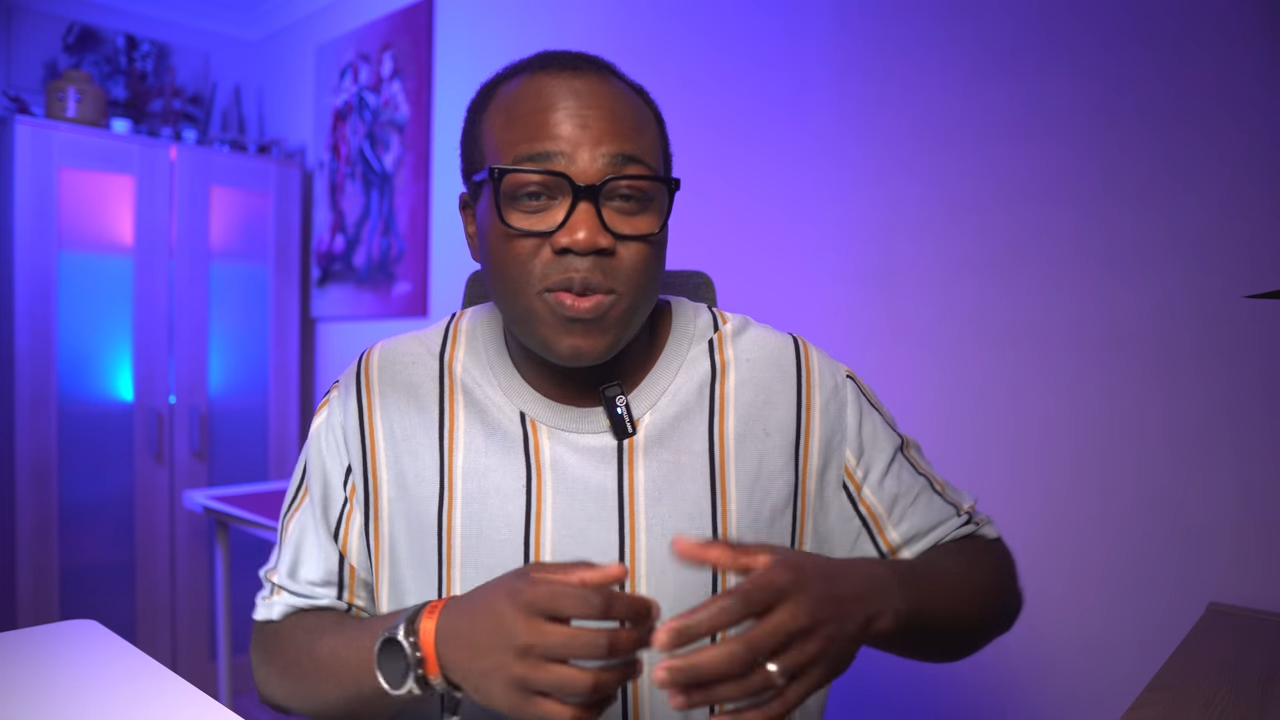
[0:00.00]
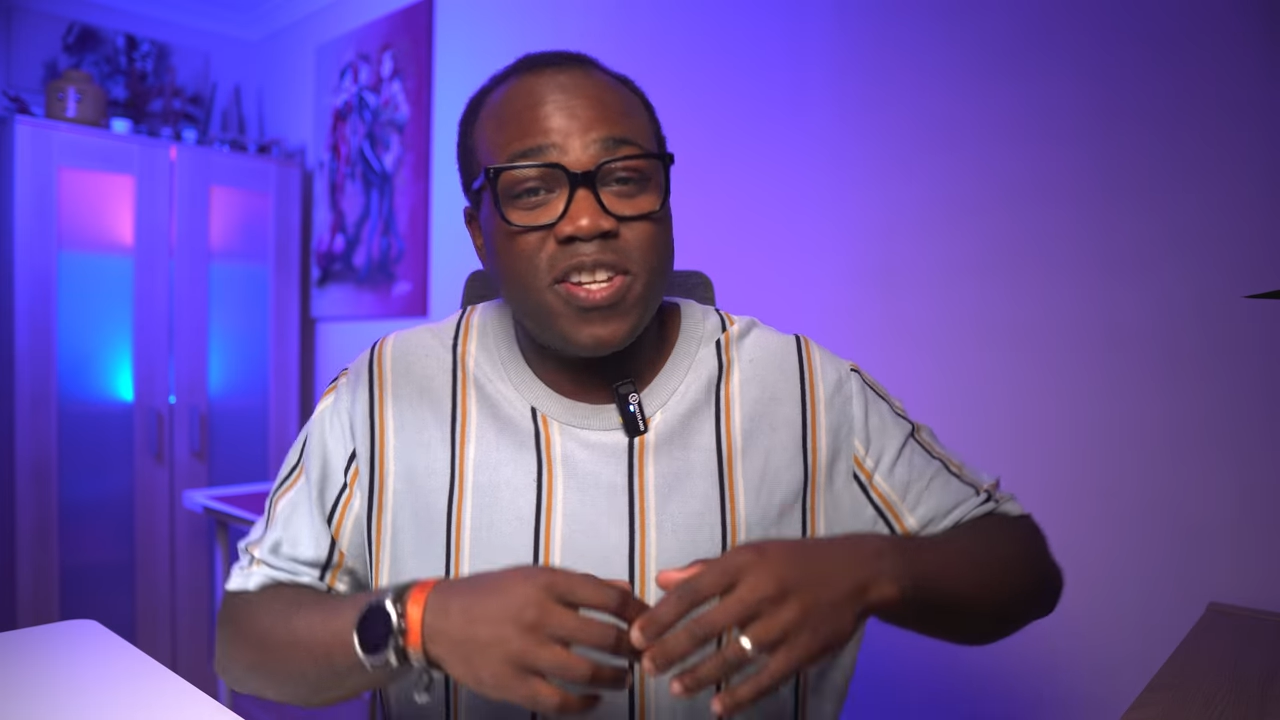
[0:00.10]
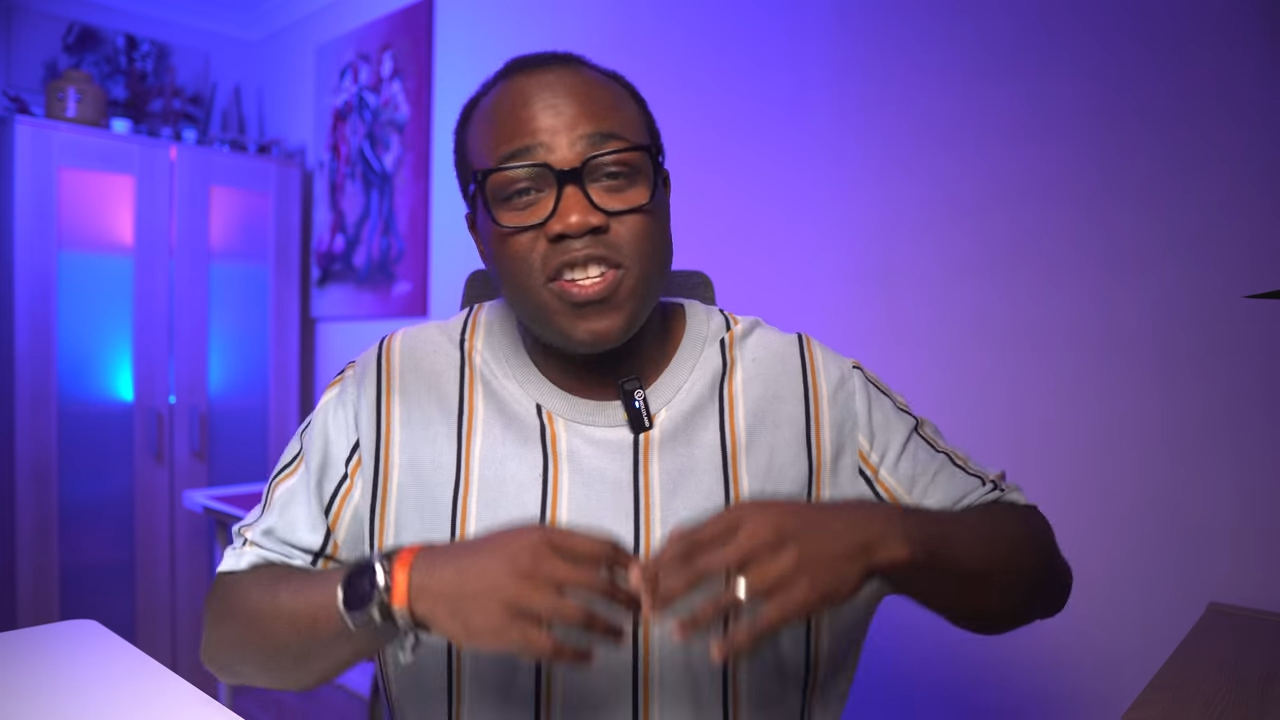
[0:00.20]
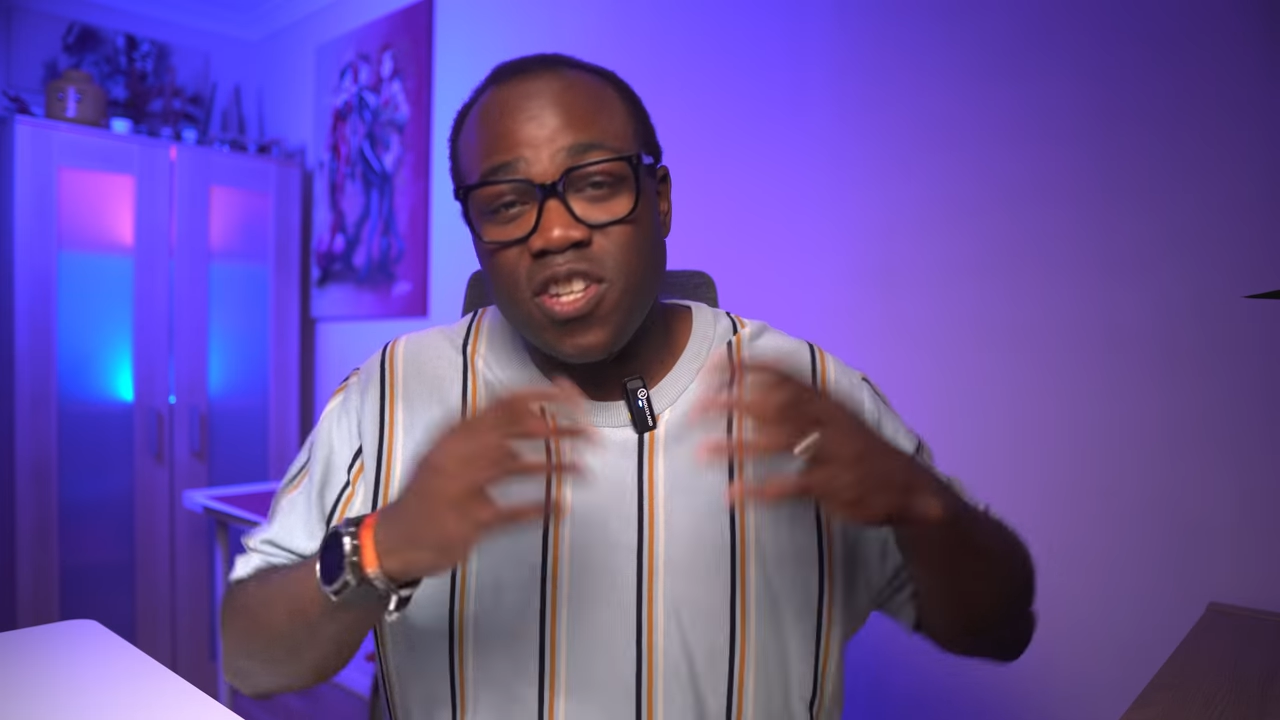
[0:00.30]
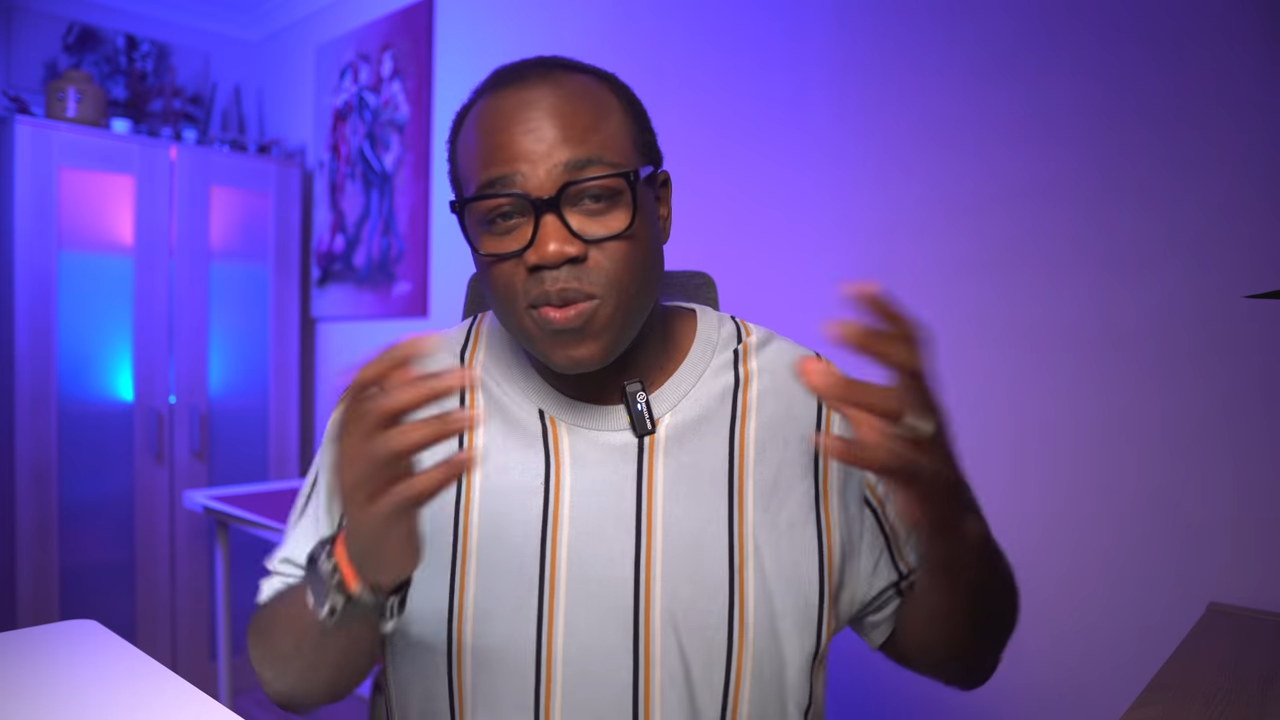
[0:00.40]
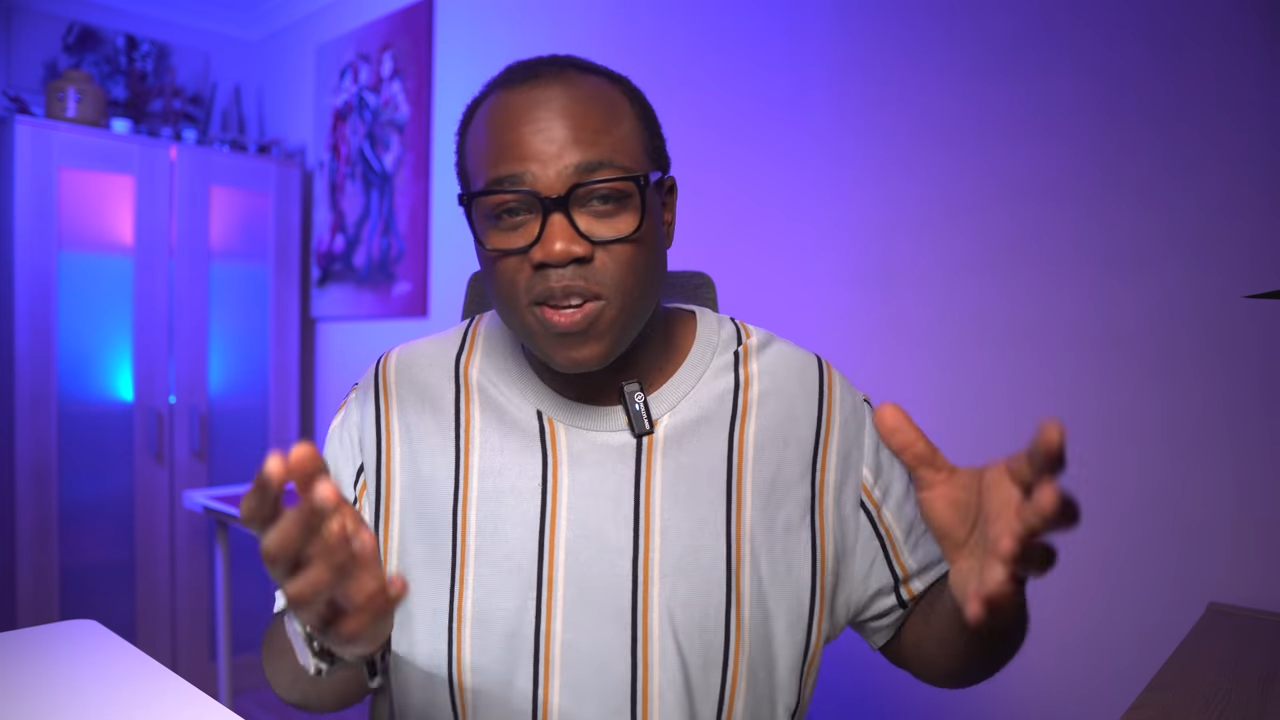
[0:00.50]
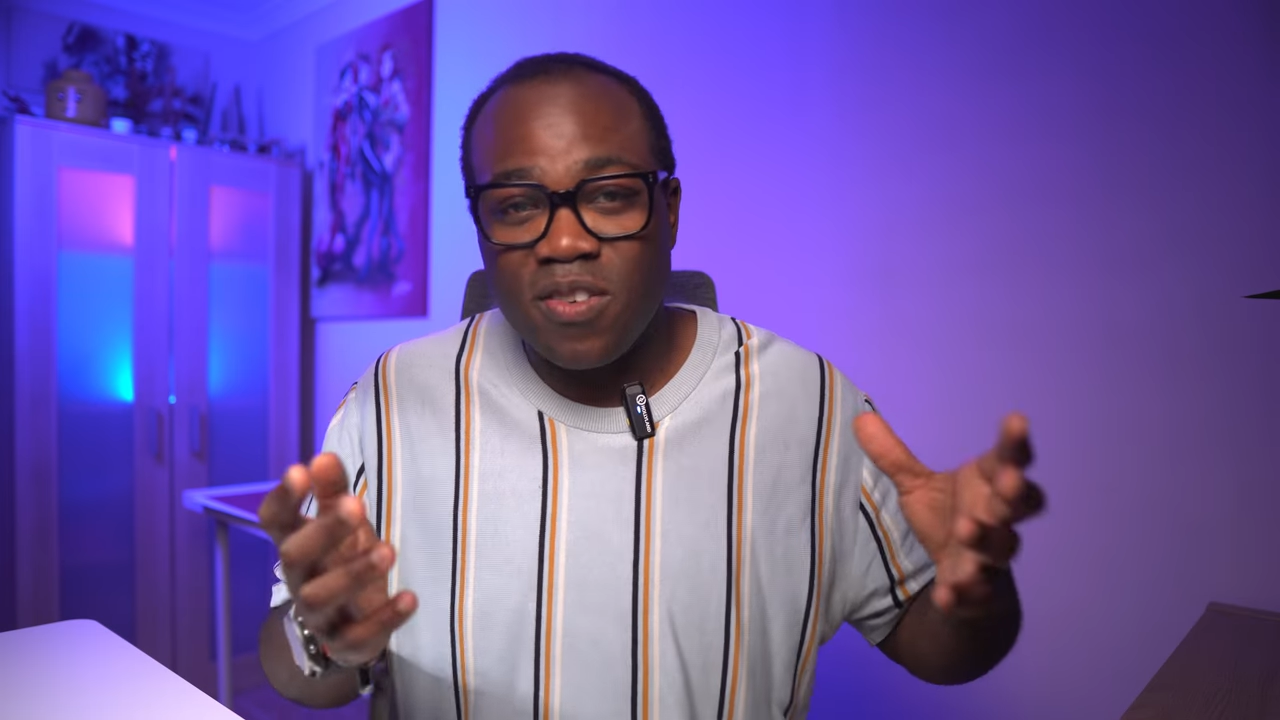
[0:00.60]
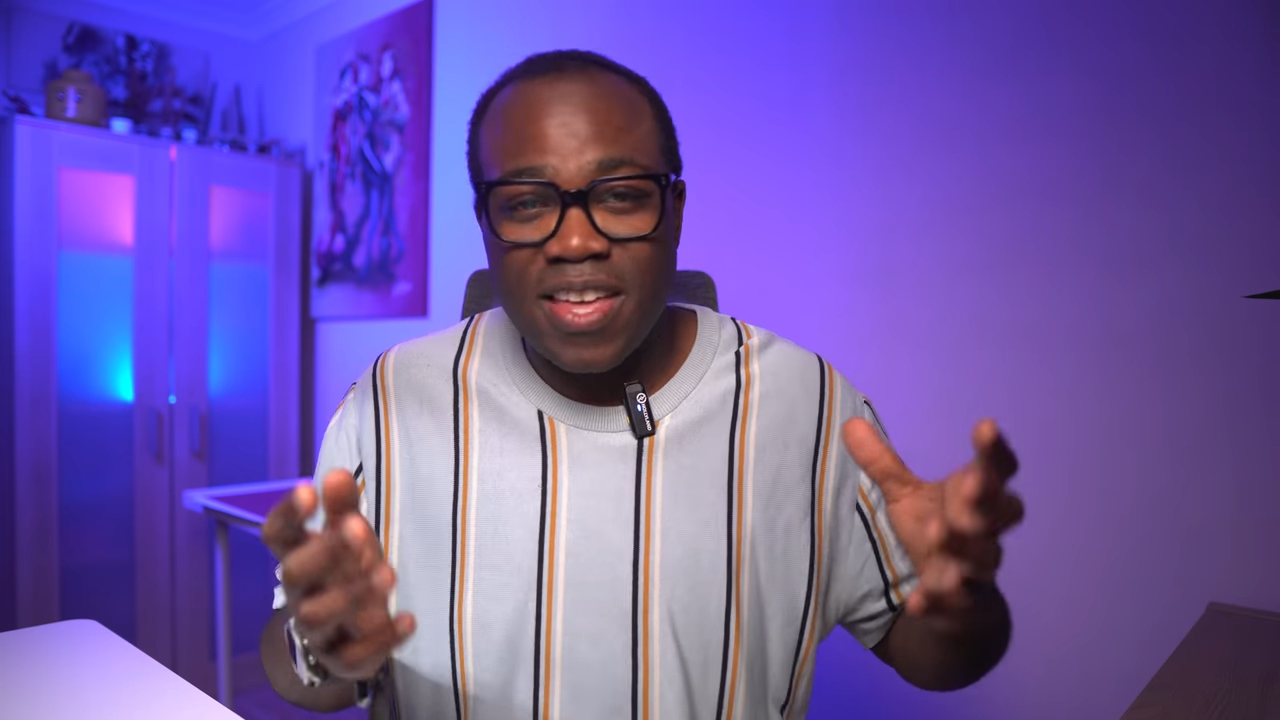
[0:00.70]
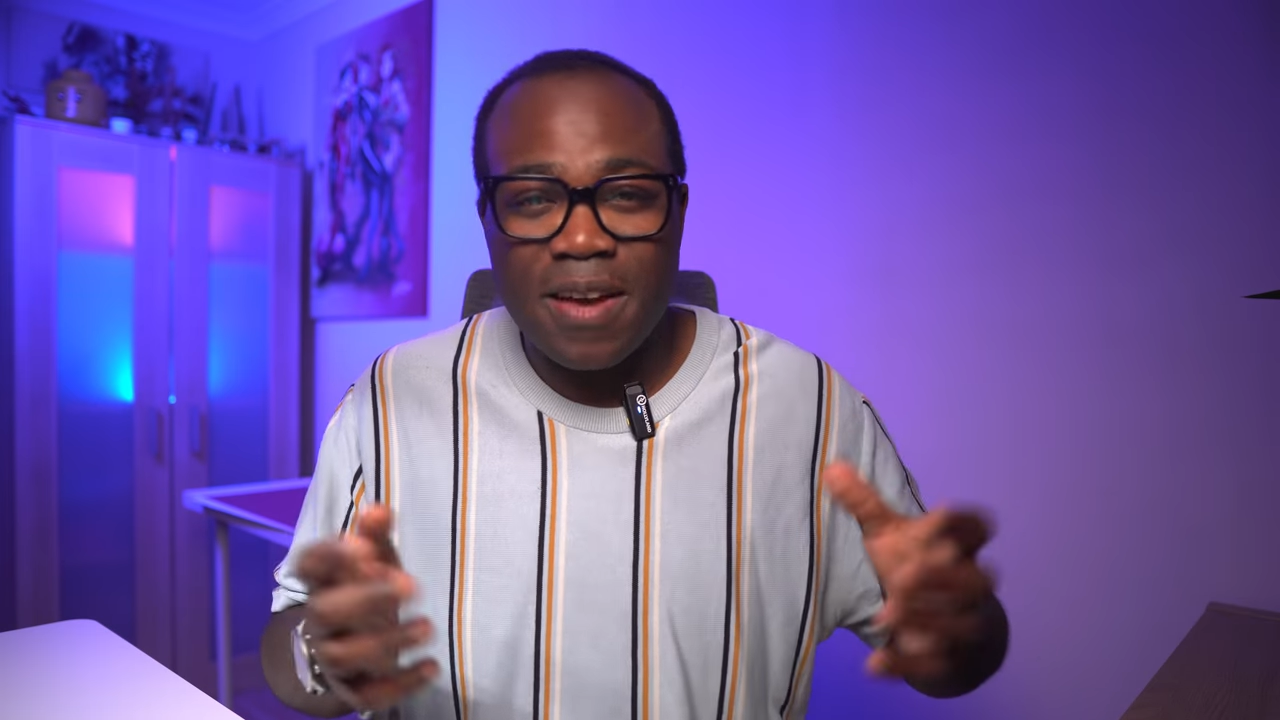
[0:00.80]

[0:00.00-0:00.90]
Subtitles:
when you're doing all